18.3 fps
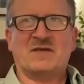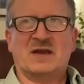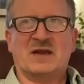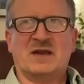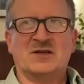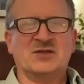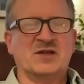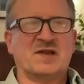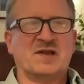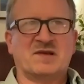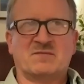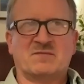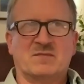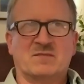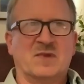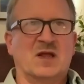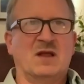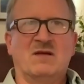And it just,
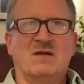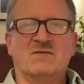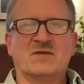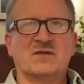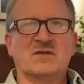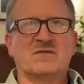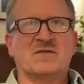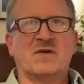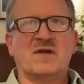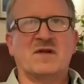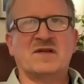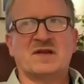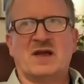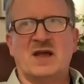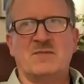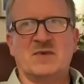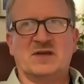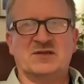for the first
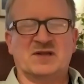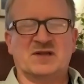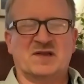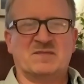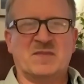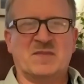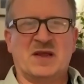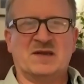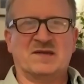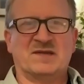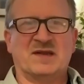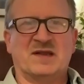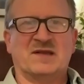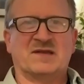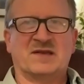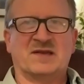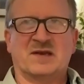time, it just made sense.